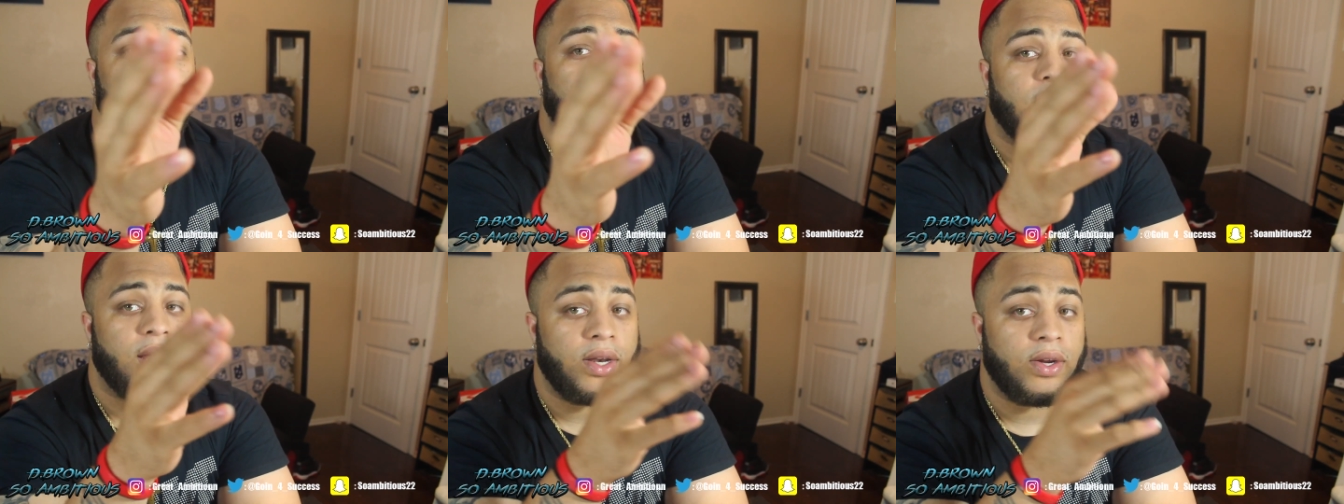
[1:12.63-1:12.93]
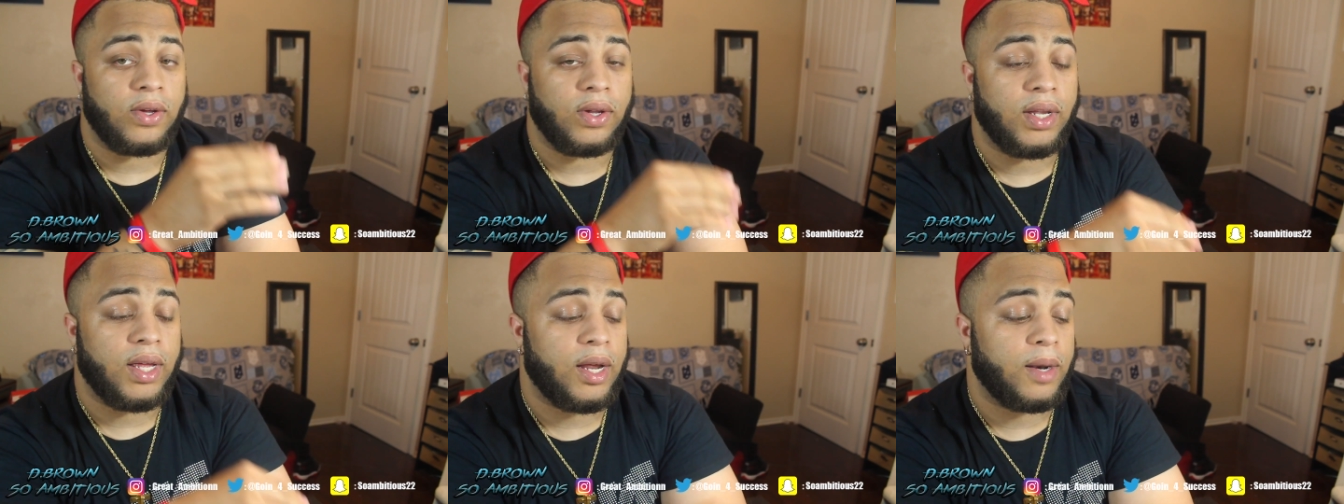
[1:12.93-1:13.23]
I
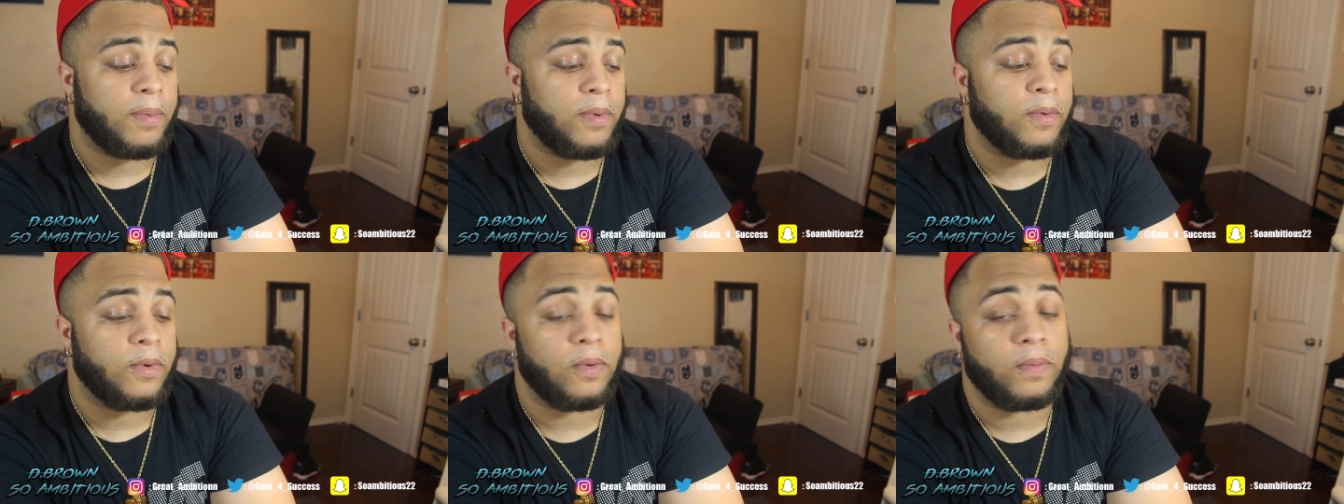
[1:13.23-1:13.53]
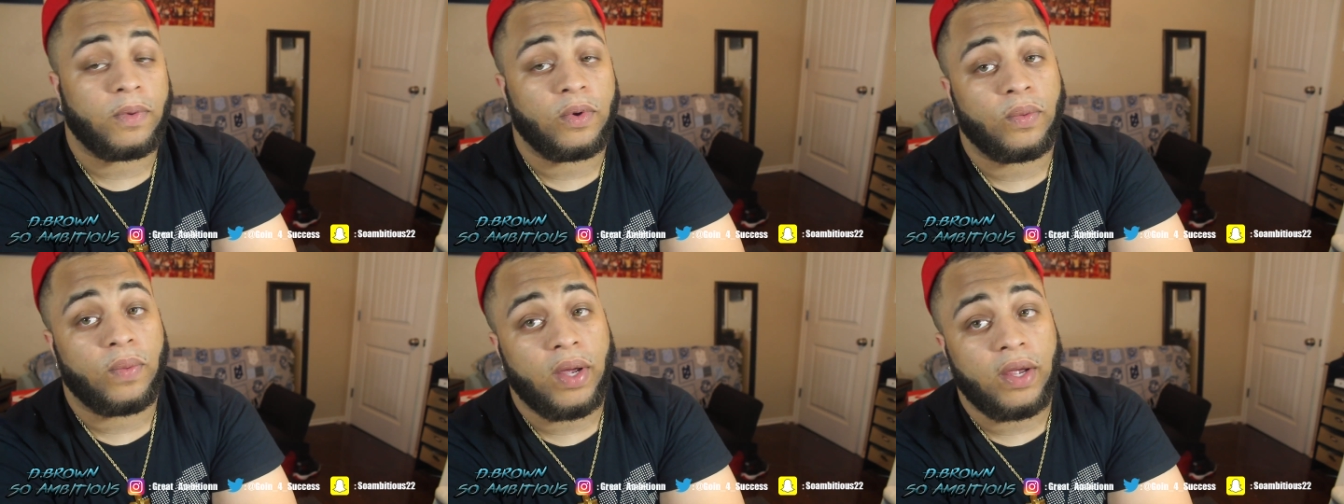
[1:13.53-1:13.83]
know a lot of people
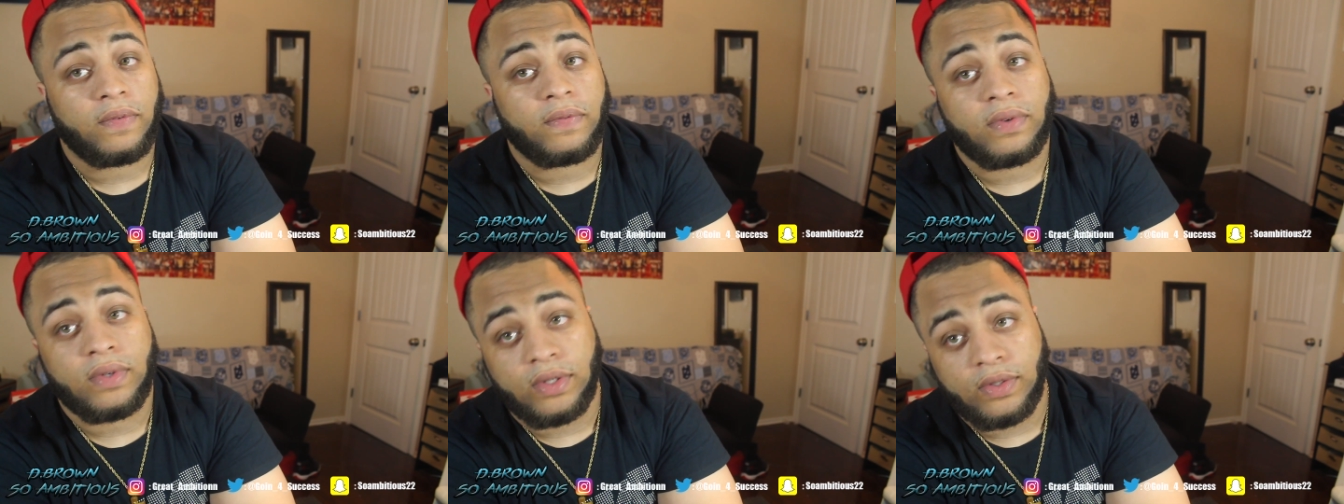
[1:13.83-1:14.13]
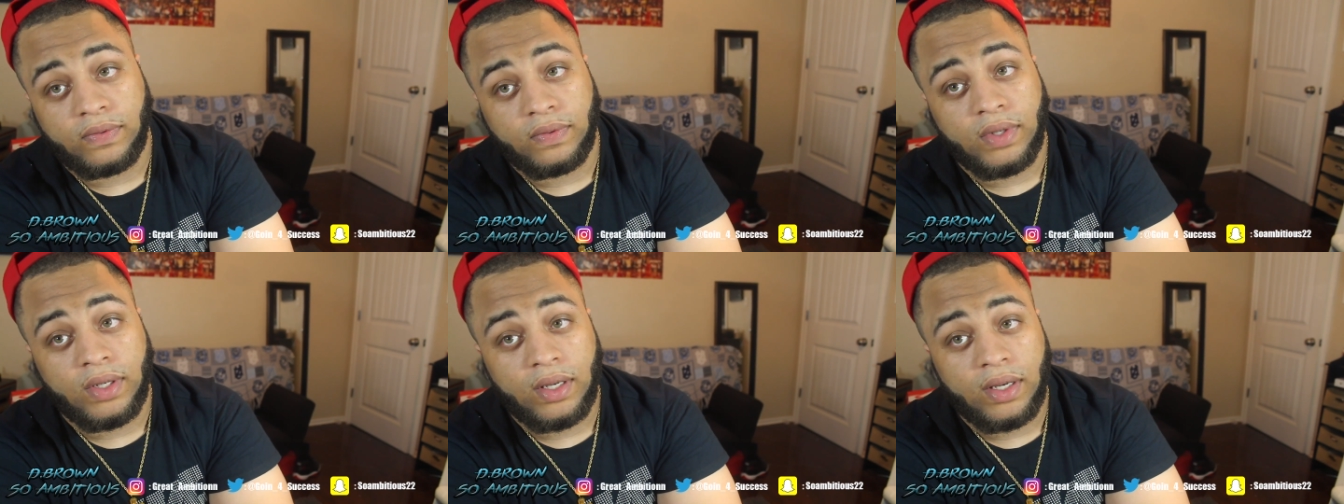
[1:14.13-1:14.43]
have been waiting for
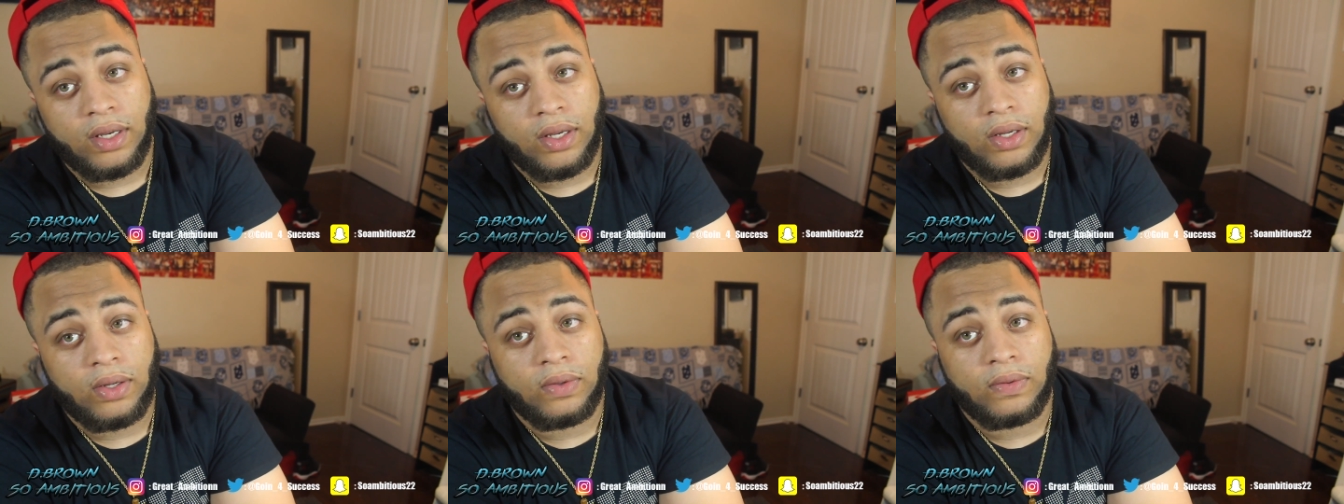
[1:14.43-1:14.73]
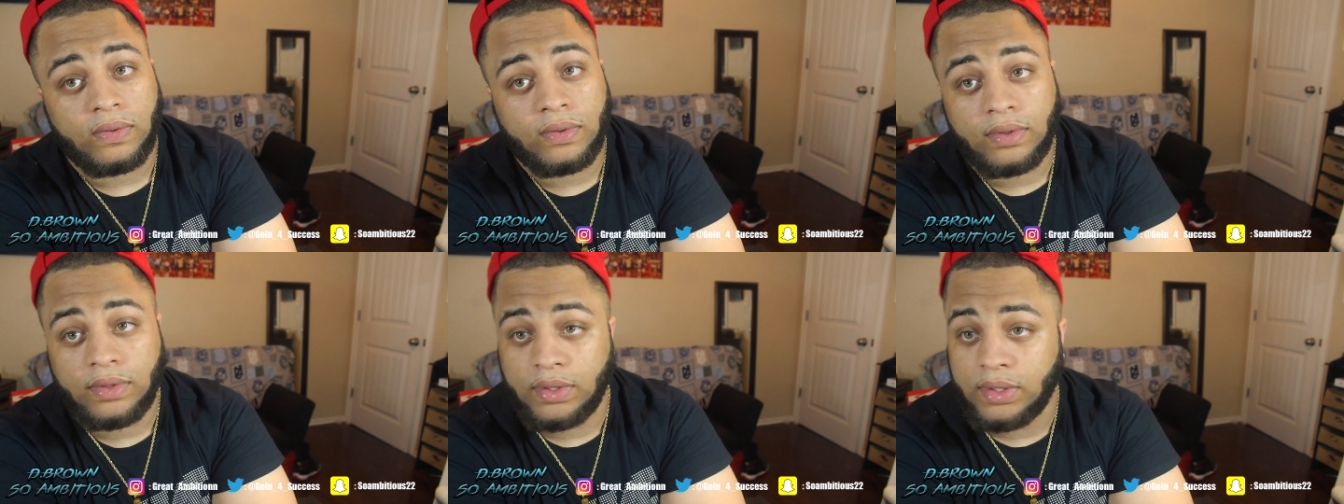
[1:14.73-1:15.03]
this video.